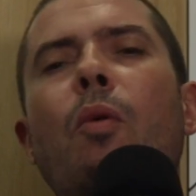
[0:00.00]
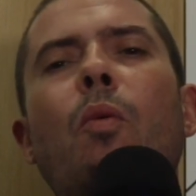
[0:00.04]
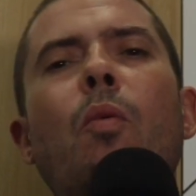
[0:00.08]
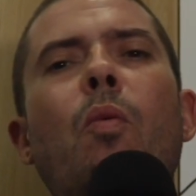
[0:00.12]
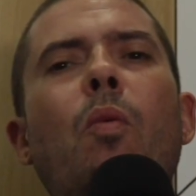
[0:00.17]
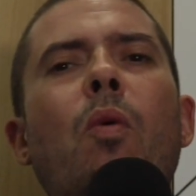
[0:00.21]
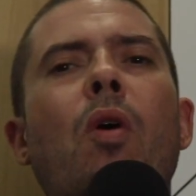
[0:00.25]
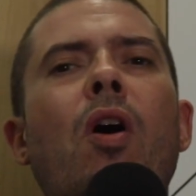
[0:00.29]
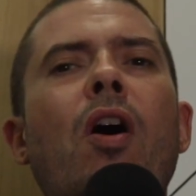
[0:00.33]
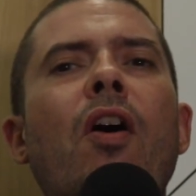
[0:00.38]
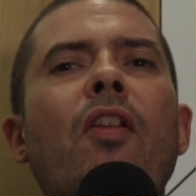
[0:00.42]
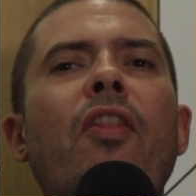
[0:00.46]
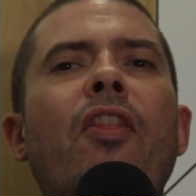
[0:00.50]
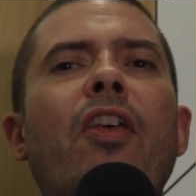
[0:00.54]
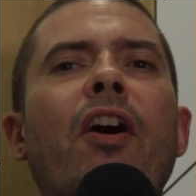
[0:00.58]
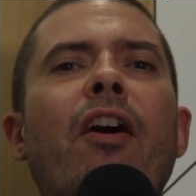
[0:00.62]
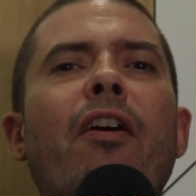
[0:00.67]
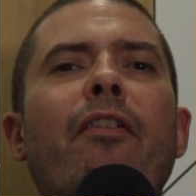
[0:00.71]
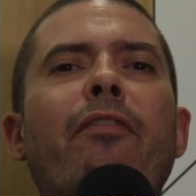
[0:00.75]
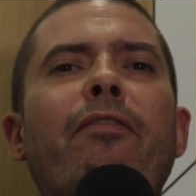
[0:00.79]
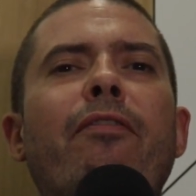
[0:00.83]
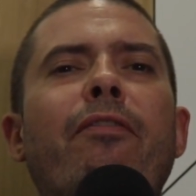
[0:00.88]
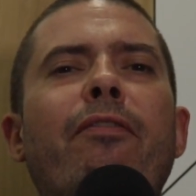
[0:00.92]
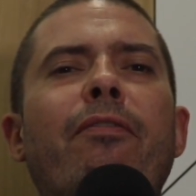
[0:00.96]
What
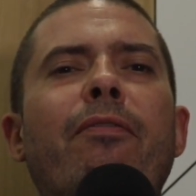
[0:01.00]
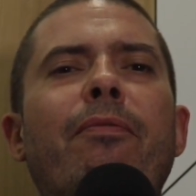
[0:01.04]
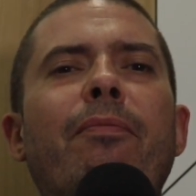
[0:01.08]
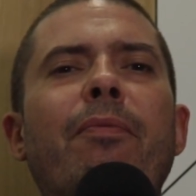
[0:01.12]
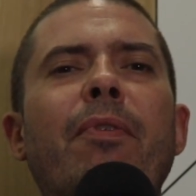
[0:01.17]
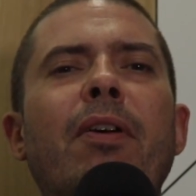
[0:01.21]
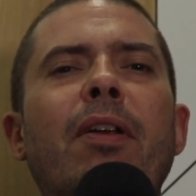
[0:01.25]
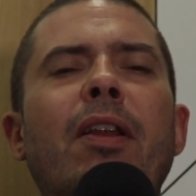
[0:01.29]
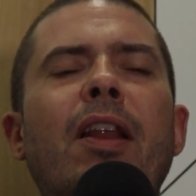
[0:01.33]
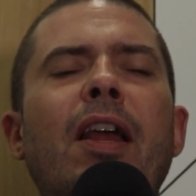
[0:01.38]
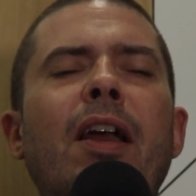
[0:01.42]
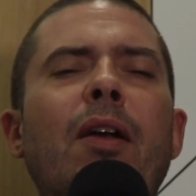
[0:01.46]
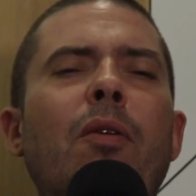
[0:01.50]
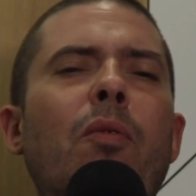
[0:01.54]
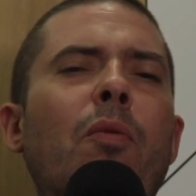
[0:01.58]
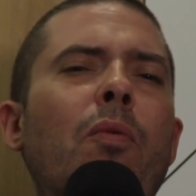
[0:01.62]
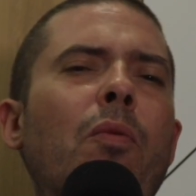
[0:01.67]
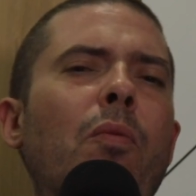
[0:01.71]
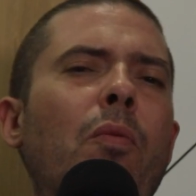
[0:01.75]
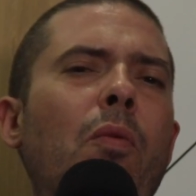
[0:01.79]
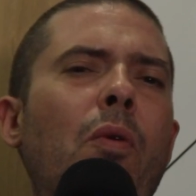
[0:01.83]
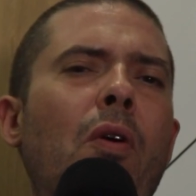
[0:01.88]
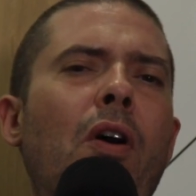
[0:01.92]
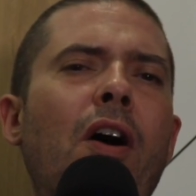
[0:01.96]
the
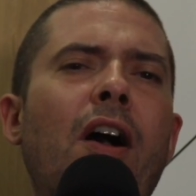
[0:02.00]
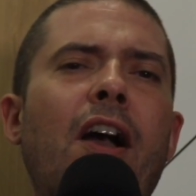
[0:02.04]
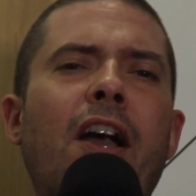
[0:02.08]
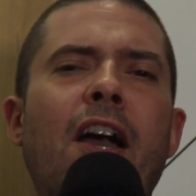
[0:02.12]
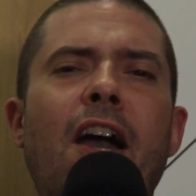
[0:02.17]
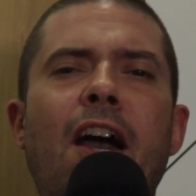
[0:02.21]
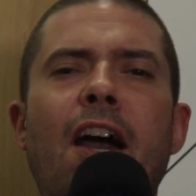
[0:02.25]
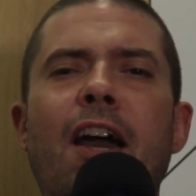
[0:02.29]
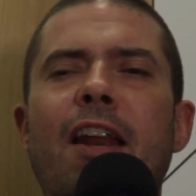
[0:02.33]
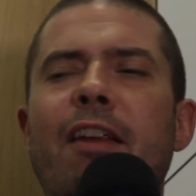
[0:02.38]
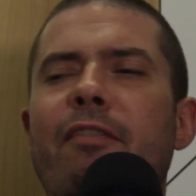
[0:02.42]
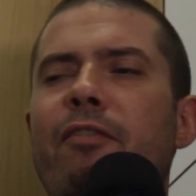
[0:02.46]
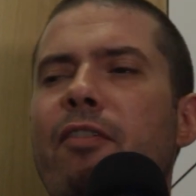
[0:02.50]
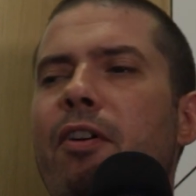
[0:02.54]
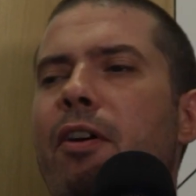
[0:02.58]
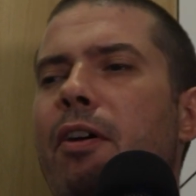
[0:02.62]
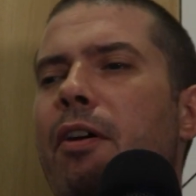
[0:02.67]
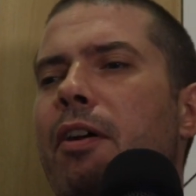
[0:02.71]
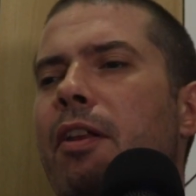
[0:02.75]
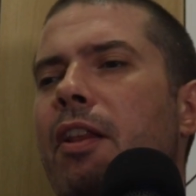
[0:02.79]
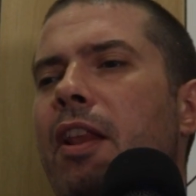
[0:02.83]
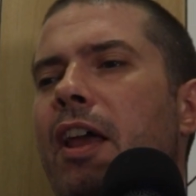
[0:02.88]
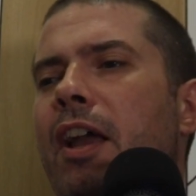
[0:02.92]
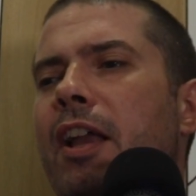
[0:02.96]
what kind of
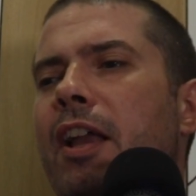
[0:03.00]
a